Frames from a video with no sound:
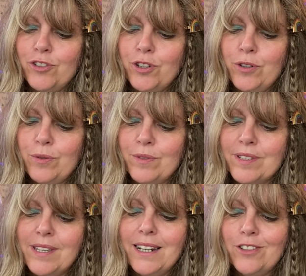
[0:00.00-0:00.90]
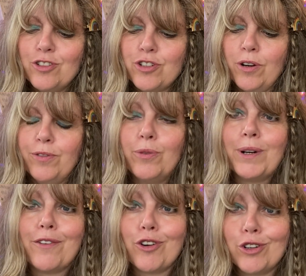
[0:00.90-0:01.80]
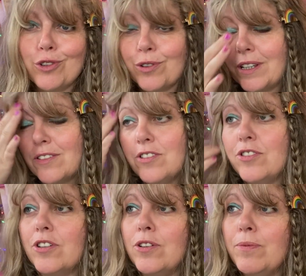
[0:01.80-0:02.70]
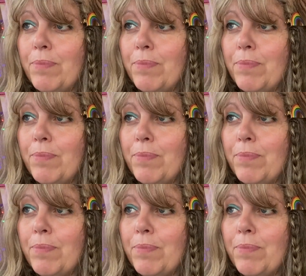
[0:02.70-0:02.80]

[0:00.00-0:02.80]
to sit and shuffle when I've got nothing to do,